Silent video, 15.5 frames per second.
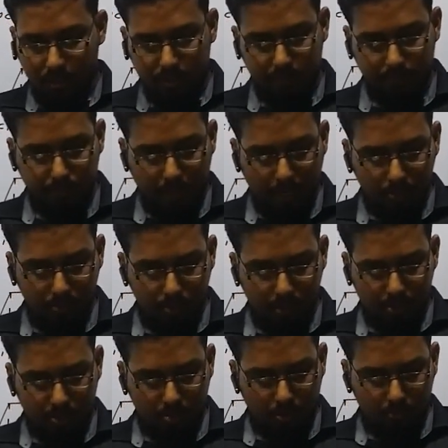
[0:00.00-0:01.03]
the balloon
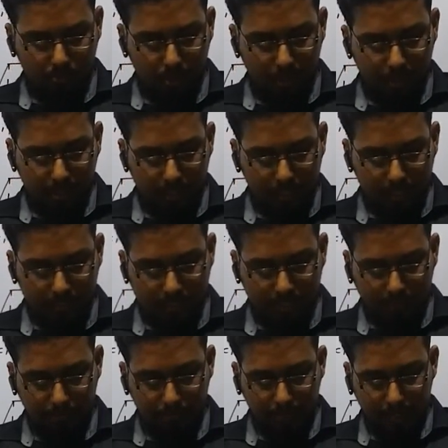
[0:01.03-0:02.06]
is completely
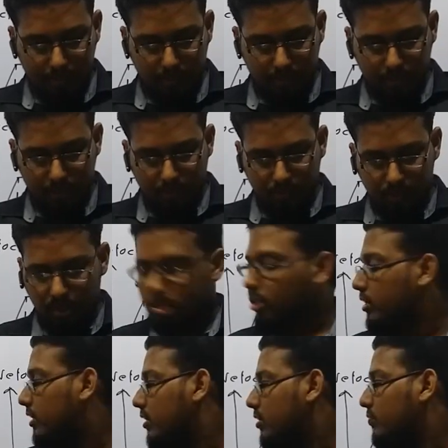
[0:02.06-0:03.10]
submerged in the
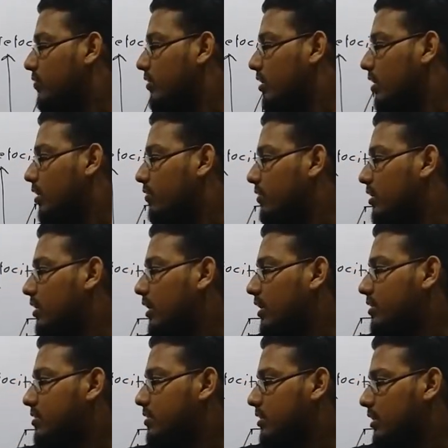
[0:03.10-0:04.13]
water. Here we
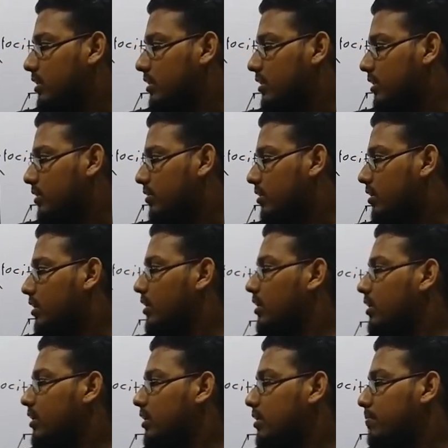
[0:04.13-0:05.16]
can see the
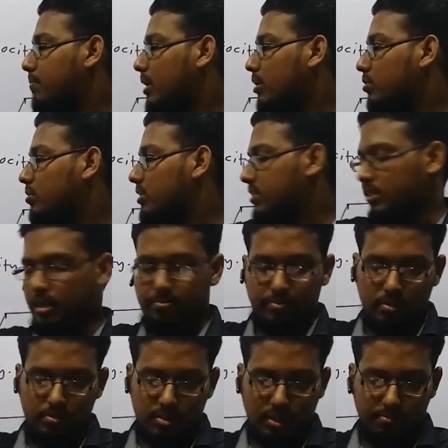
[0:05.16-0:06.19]
balloon is
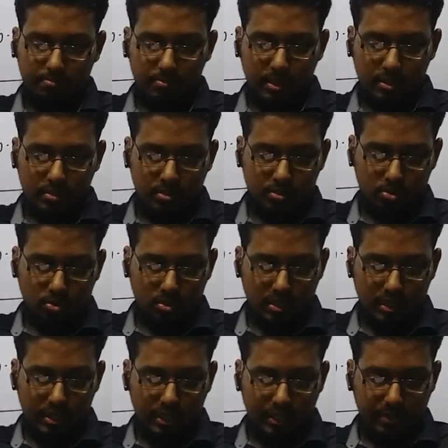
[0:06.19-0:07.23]
submerged
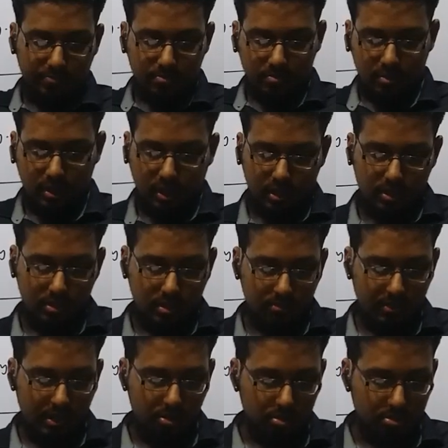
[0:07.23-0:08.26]
totally, and
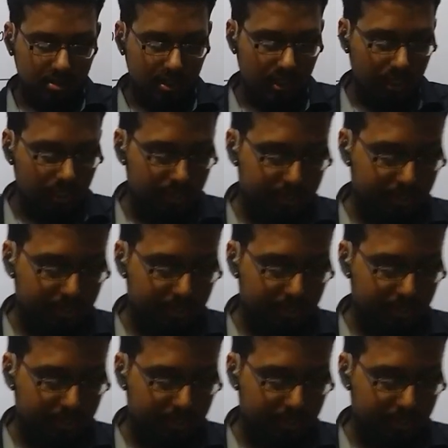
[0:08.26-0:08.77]
the velocity